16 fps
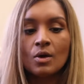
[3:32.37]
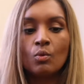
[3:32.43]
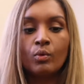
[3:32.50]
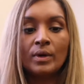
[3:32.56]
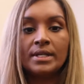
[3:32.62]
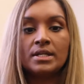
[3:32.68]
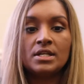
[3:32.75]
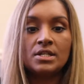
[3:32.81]

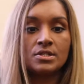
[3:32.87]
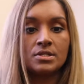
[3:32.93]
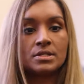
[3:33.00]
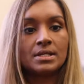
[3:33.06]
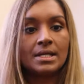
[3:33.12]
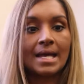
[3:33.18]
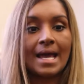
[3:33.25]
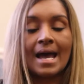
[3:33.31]

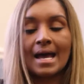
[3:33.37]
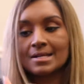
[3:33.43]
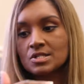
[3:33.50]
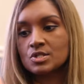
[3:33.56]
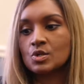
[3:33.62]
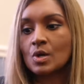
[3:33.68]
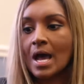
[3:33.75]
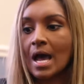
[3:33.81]
It
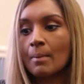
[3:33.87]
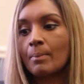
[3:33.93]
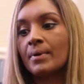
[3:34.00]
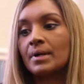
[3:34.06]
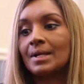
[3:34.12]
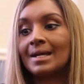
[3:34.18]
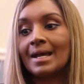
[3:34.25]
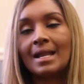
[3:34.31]
has to
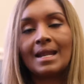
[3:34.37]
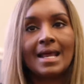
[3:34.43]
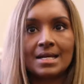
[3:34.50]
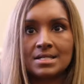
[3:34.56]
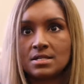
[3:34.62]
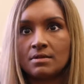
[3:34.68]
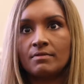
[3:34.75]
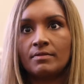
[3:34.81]
happen
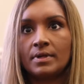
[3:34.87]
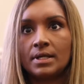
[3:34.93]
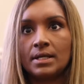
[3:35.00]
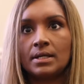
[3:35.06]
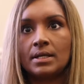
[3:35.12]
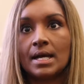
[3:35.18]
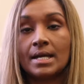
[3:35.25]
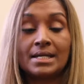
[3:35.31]

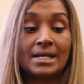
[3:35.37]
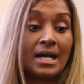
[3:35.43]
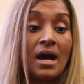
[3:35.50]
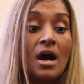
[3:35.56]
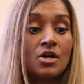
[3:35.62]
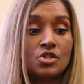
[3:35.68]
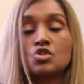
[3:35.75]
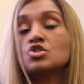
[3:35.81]
collectively, and it
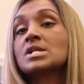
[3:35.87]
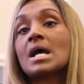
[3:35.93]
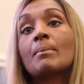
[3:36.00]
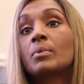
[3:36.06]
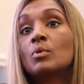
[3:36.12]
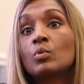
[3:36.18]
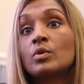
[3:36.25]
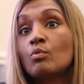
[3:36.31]
can't just
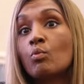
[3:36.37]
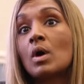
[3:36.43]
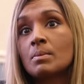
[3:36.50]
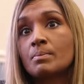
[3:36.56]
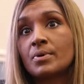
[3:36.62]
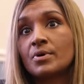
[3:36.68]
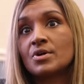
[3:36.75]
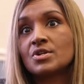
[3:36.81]
happen with
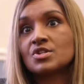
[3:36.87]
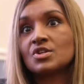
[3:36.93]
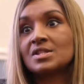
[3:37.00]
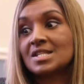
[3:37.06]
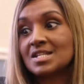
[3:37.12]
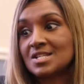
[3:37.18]
one person.